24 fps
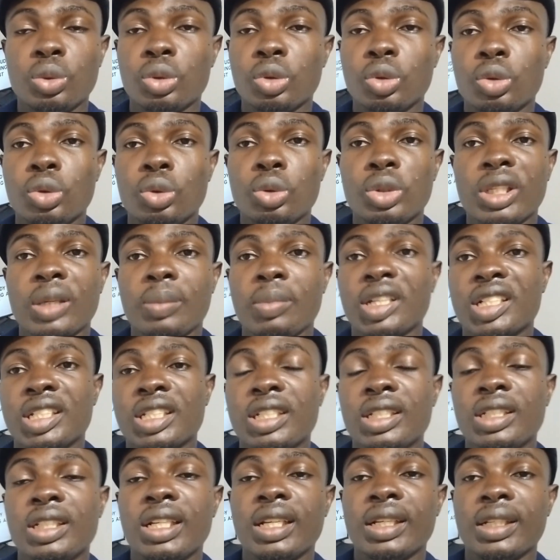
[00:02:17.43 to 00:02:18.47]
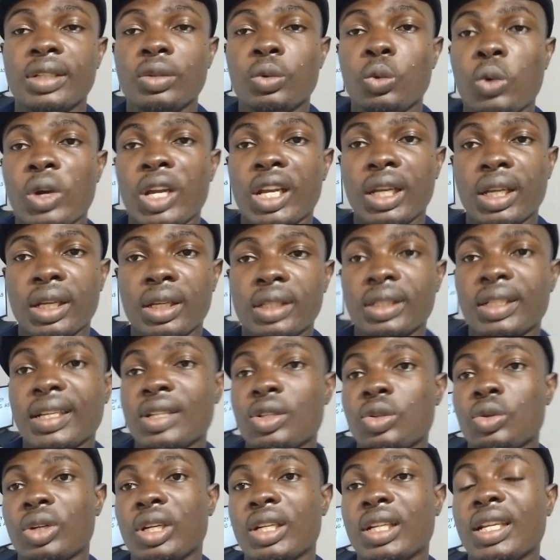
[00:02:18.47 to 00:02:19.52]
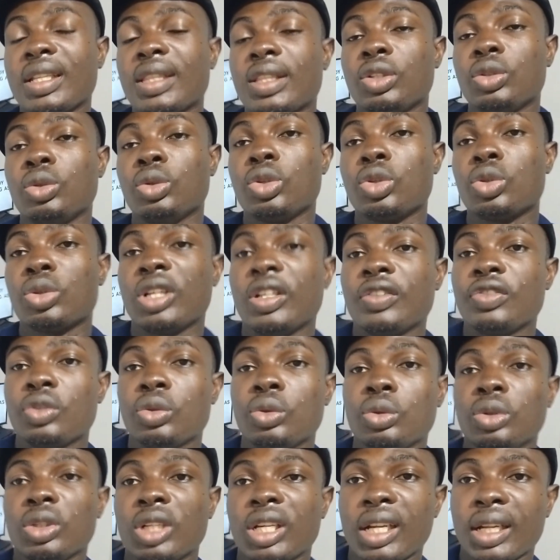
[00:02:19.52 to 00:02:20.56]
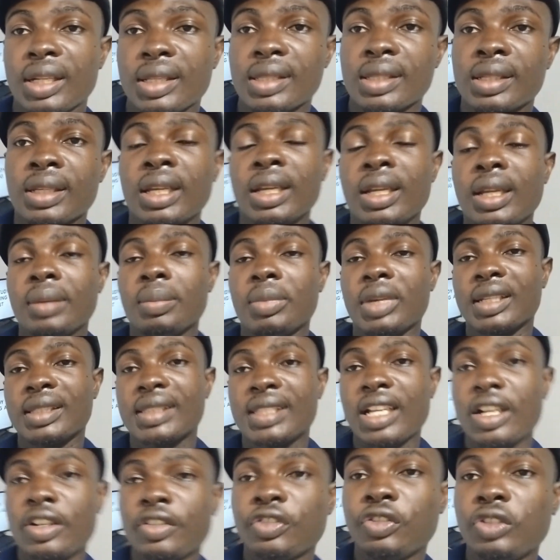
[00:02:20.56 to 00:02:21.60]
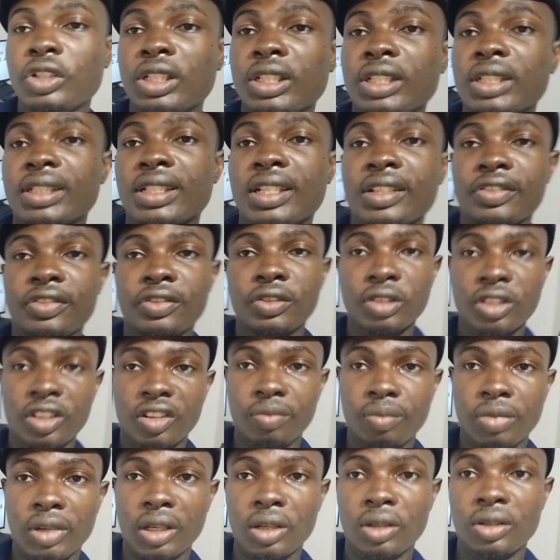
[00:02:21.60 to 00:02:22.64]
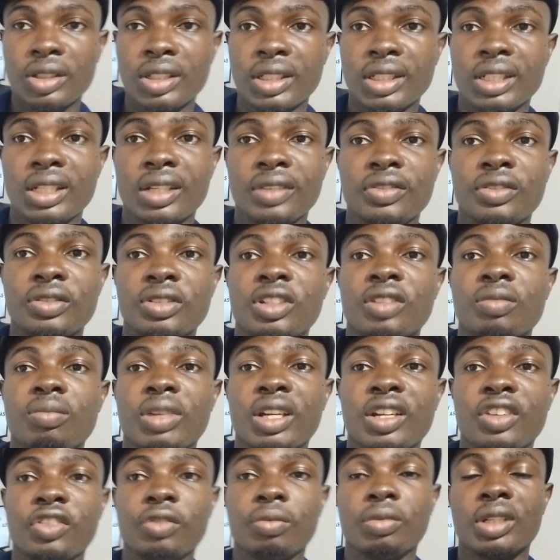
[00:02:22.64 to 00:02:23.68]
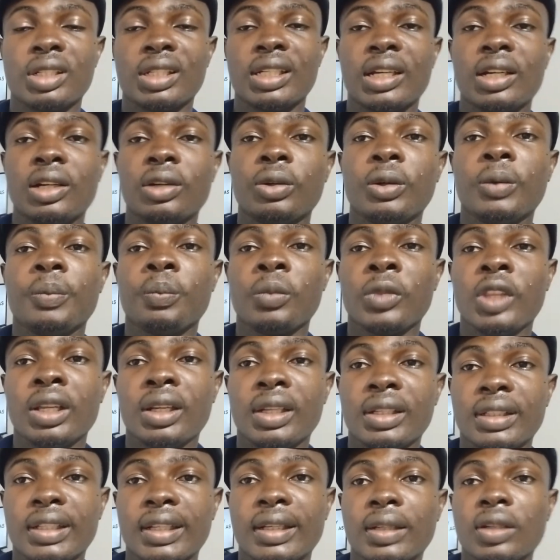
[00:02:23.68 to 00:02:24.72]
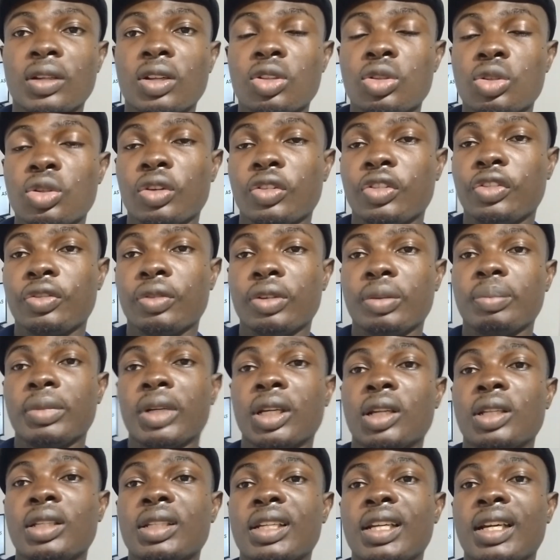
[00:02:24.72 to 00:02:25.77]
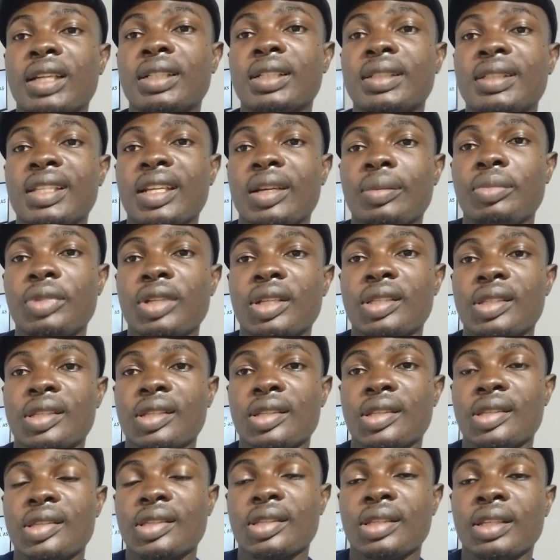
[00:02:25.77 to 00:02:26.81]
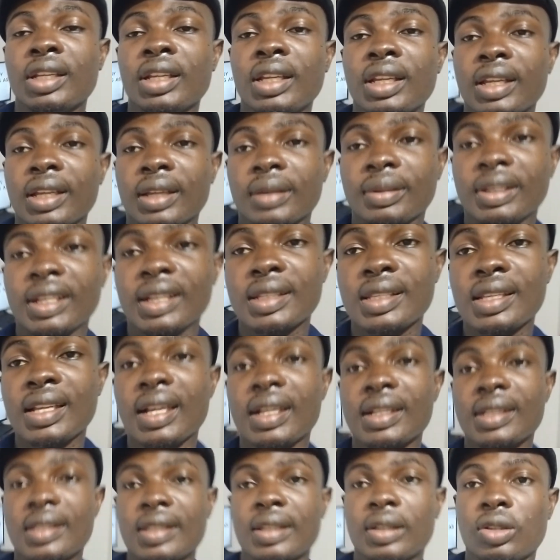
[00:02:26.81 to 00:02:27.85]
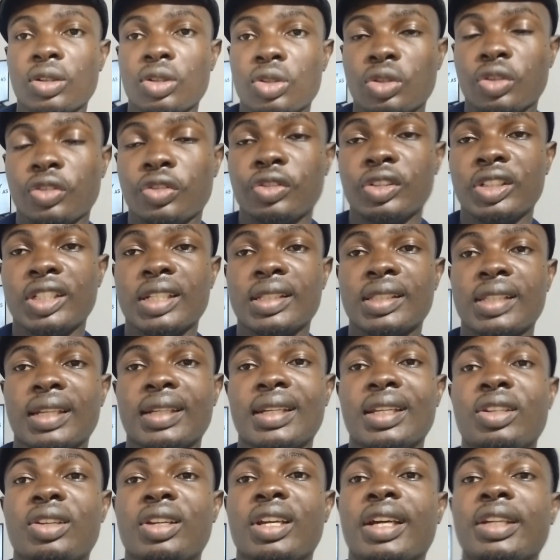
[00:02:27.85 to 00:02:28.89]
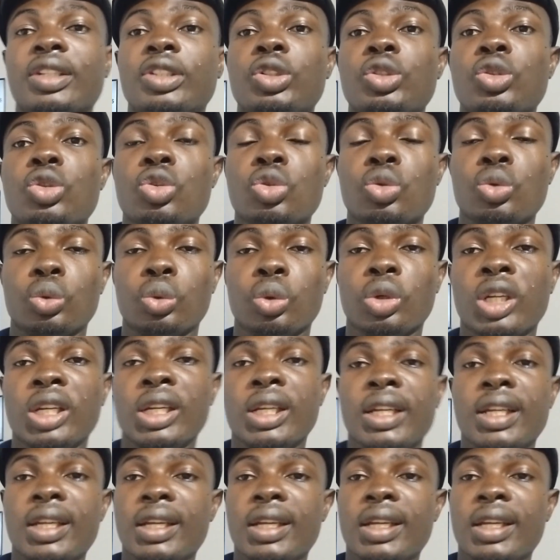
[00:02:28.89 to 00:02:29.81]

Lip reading: do the machine learning work? That's another thing you also have to look at. But thankfully, in the field of biology, in the field of bioinformatics now, there are lots of biological databases, and that has a lot of data that you can use to